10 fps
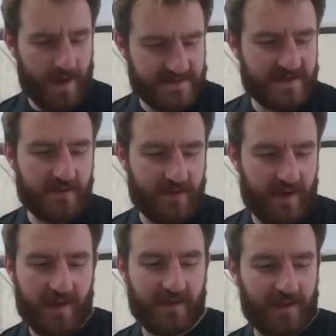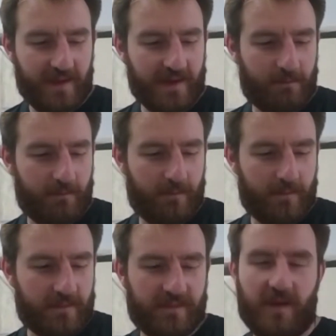Absolutely. And like,
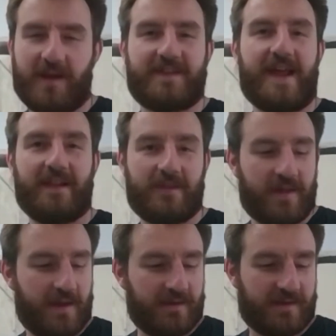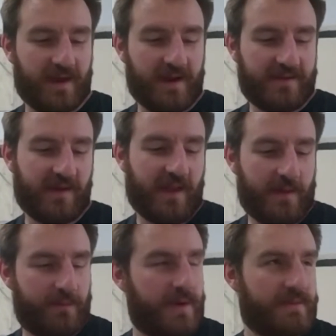so yeah, daily things. And I'd say
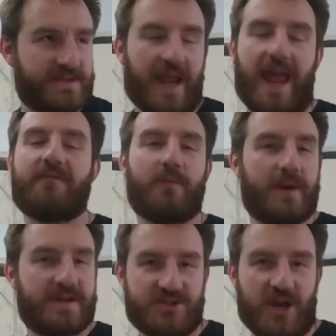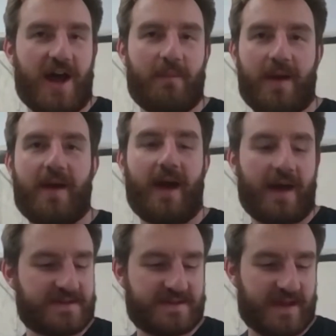like pretty much like everybody's job
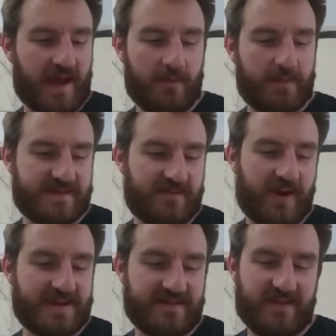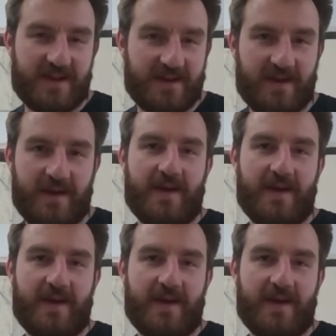has elements of creativity.